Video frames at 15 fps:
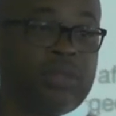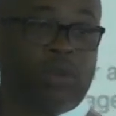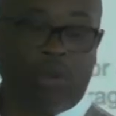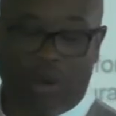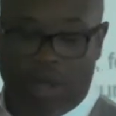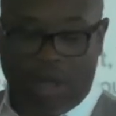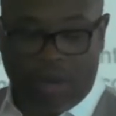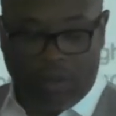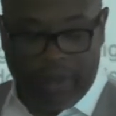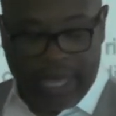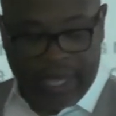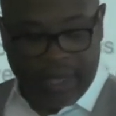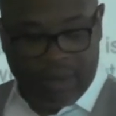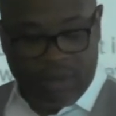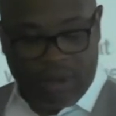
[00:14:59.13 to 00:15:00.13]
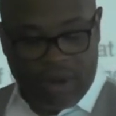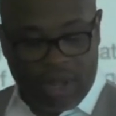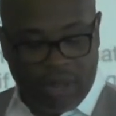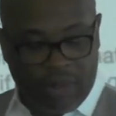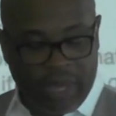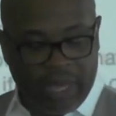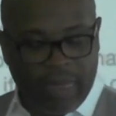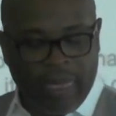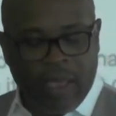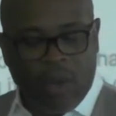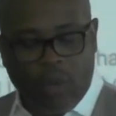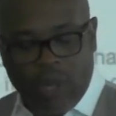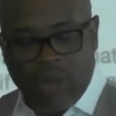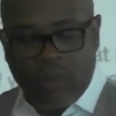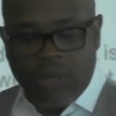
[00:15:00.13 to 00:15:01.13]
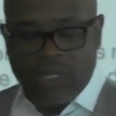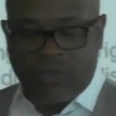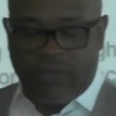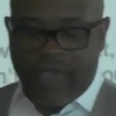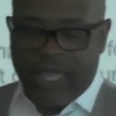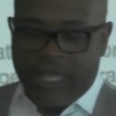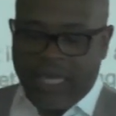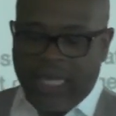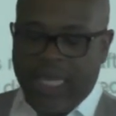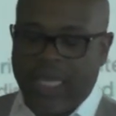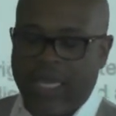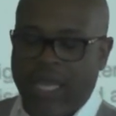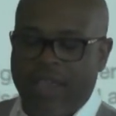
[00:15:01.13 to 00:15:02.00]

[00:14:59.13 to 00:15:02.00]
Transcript: Going all the way. What does faith need?